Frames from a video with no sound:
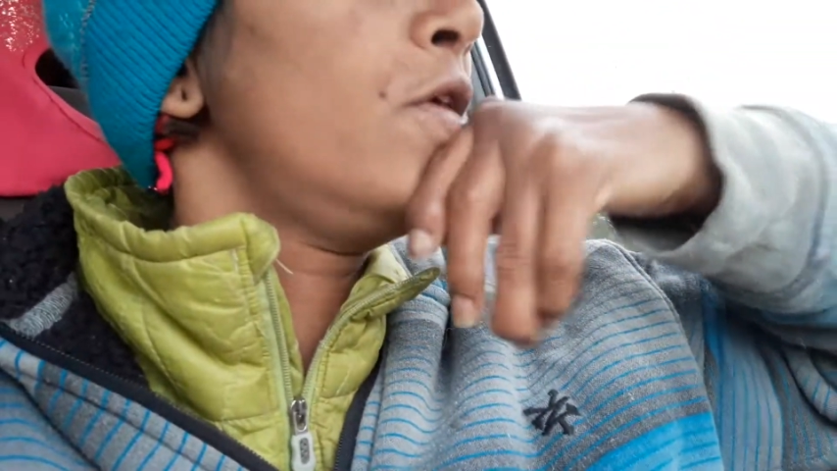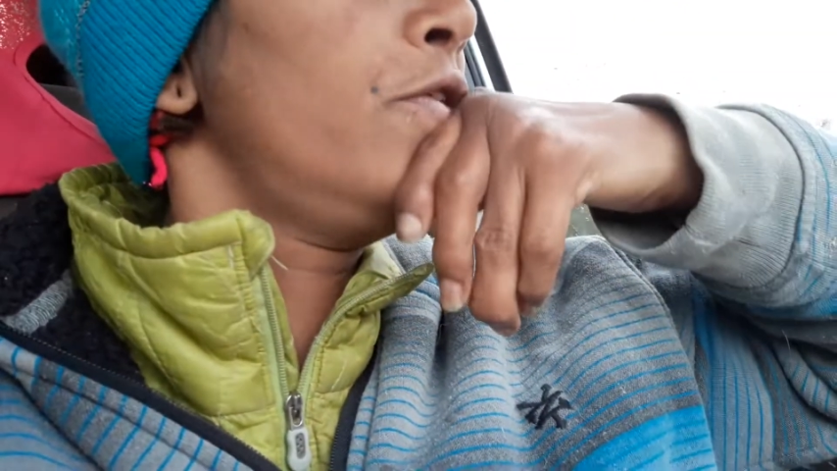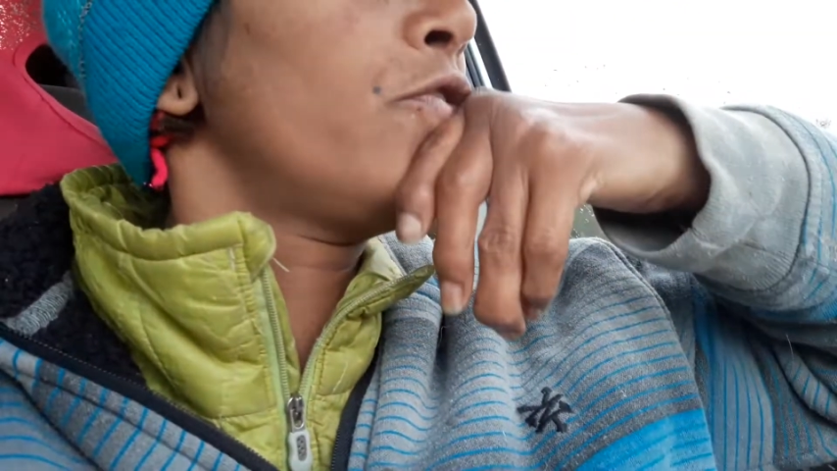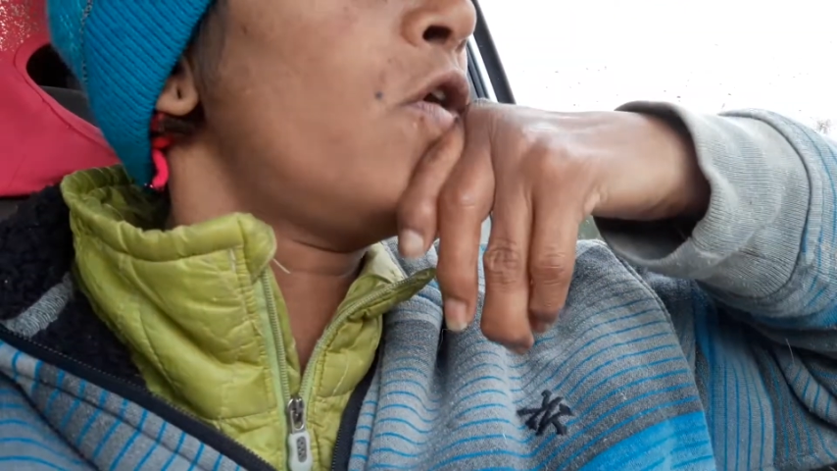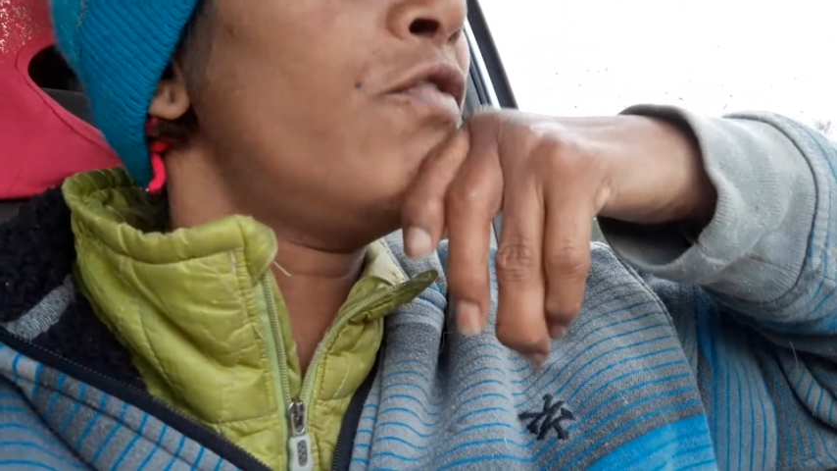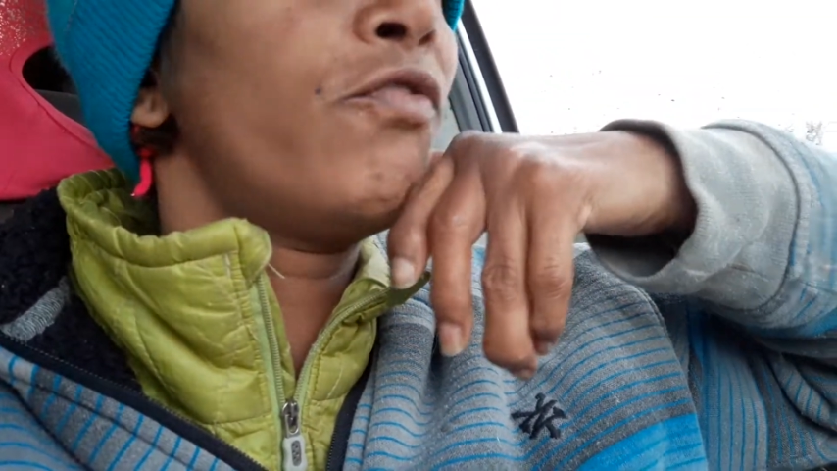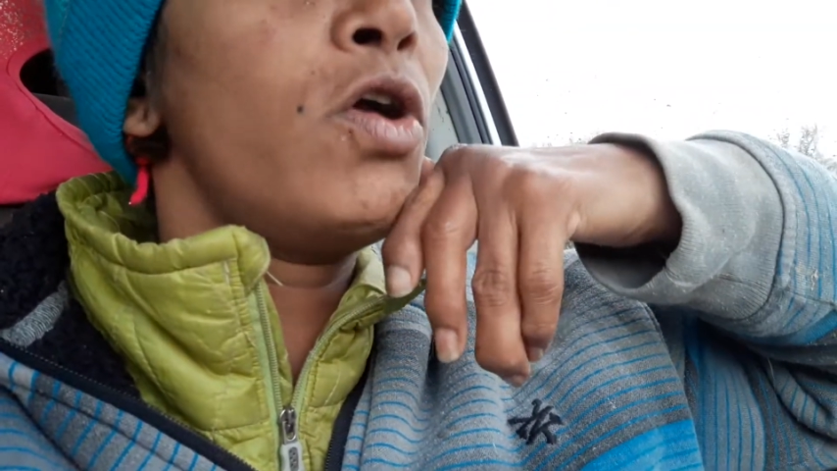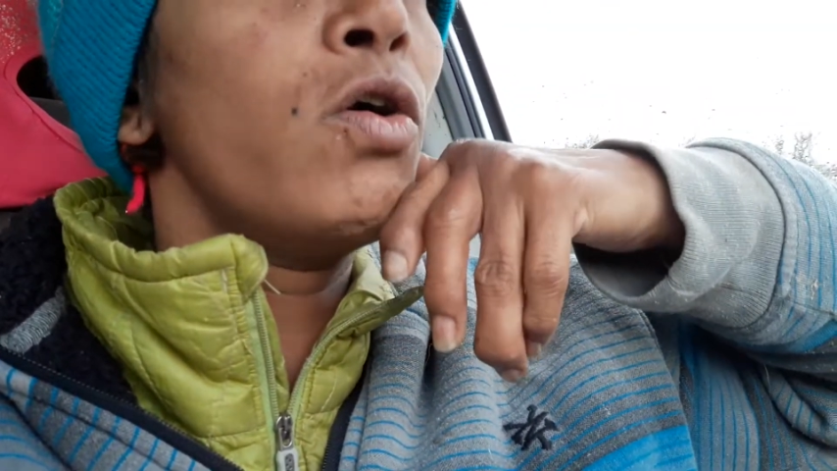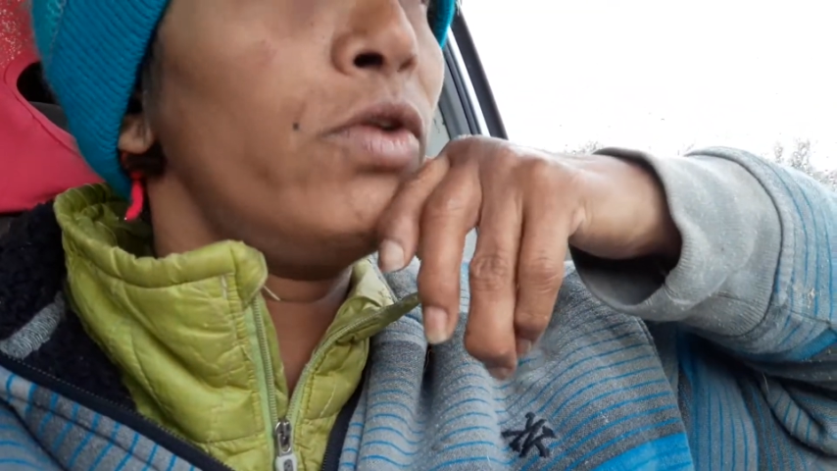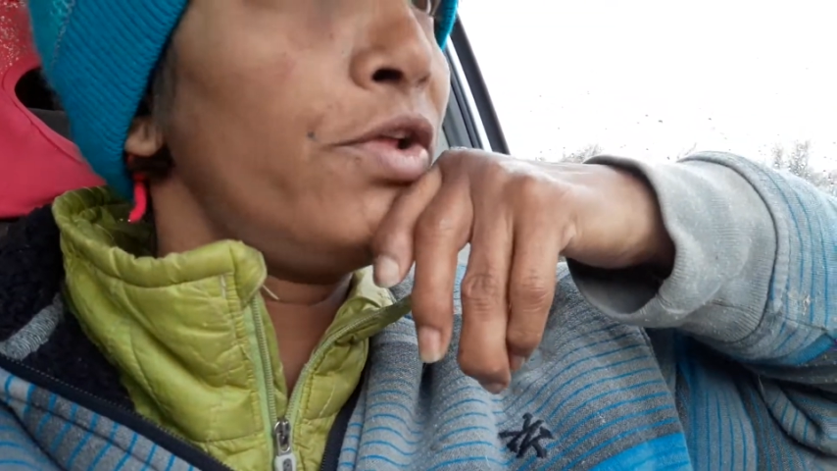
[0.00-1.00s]
it's
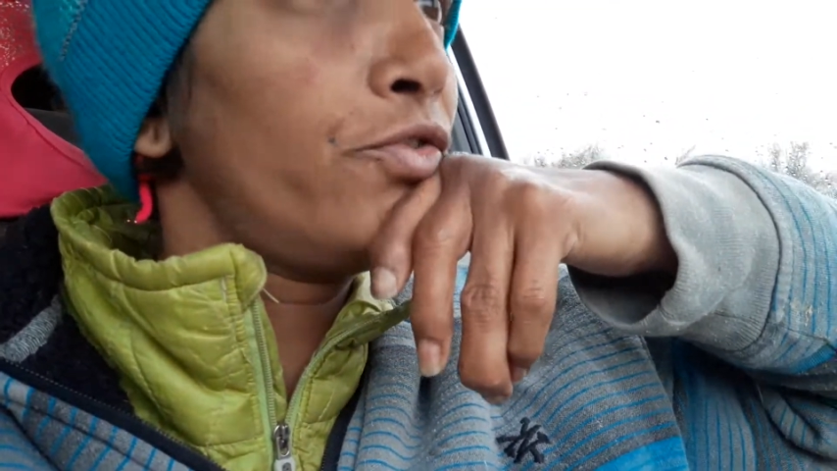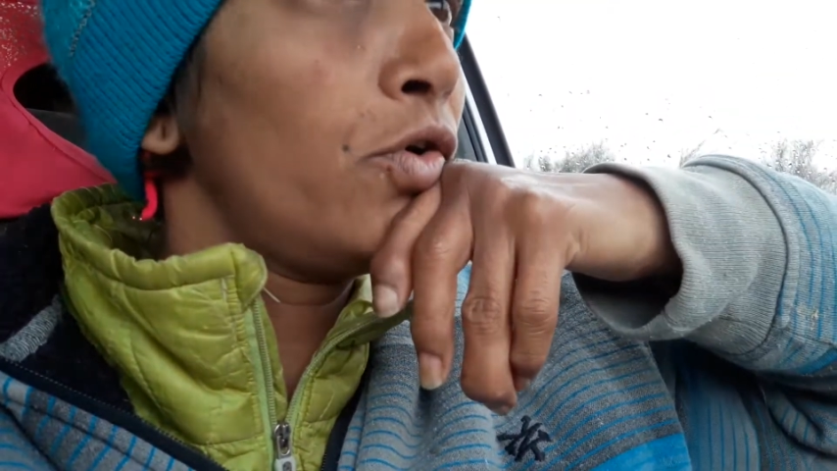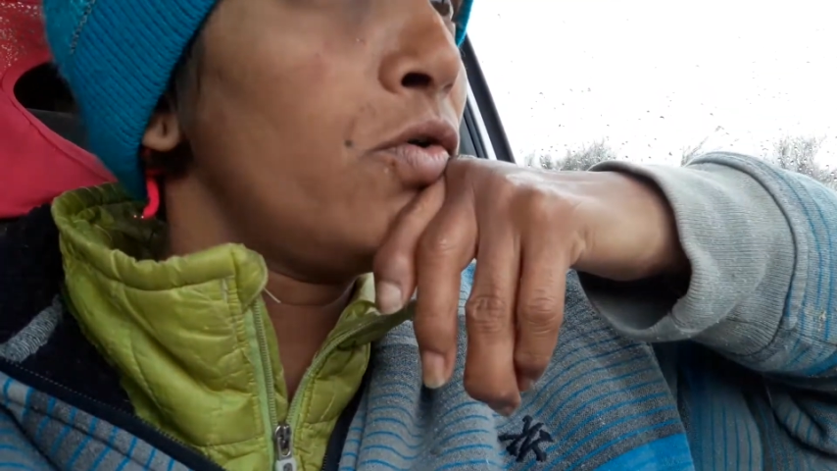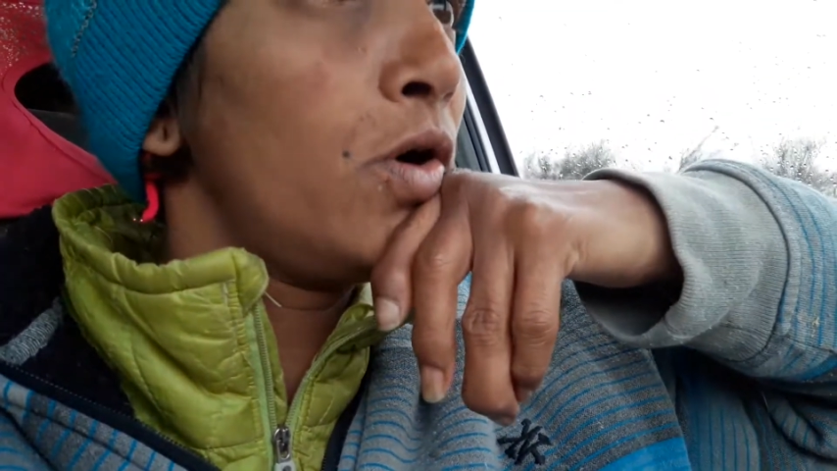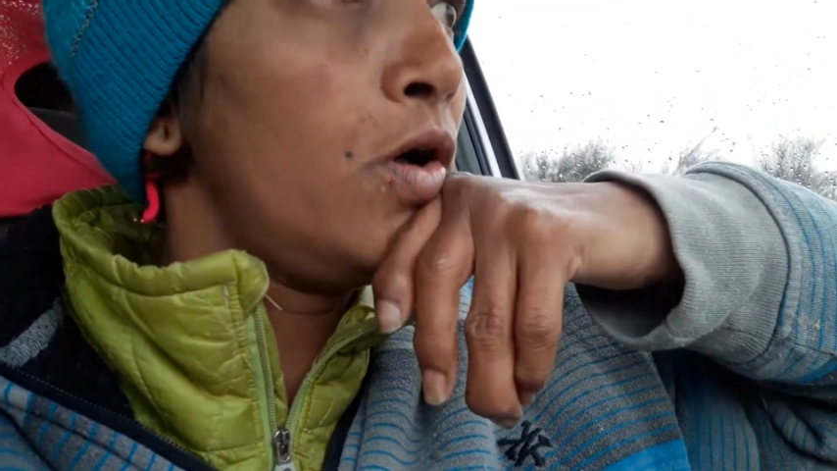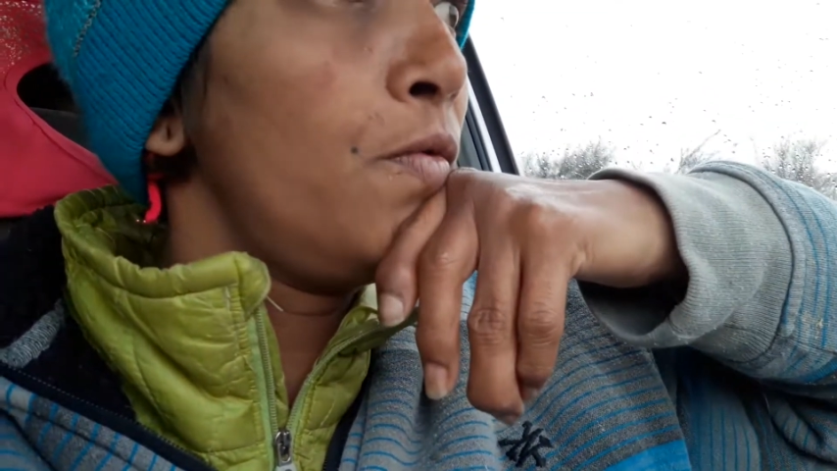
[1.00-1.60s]
off-road, and so